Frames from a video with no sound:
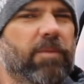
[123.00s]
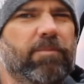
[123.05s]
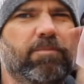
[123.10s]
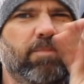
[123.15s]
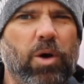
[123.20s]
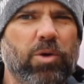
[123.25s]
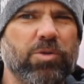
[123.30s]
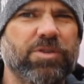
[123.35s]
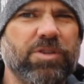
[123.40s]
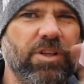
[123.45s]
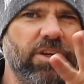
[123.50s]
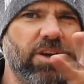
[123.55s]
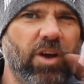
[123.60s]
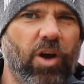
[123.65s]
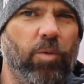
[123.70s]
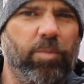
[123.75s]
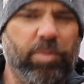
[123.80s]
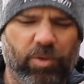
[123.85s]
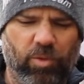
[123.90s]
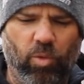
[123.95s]
Mostly
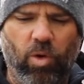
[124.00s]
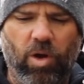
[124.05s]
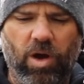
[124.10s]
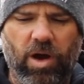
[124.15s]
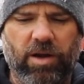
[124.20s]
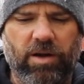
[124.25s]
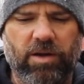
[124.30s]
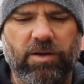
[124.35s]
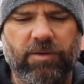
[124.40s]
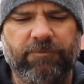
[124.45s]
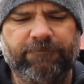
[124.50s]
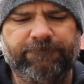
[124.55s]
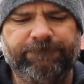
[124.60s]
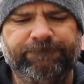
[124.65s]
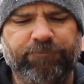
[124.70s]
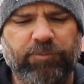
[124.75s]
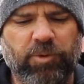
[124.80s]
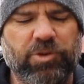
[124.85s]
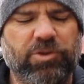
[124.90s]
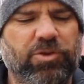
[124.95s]
open water
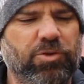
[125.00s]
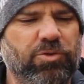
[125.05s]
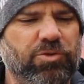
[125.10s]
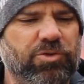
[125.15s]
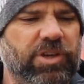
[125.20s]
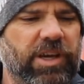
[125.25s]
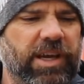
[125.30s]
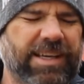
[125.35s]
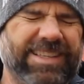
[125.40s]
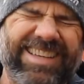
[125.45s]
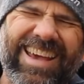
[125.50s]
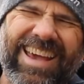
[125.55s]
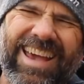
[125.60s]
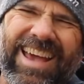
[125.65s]
with 2 jigs.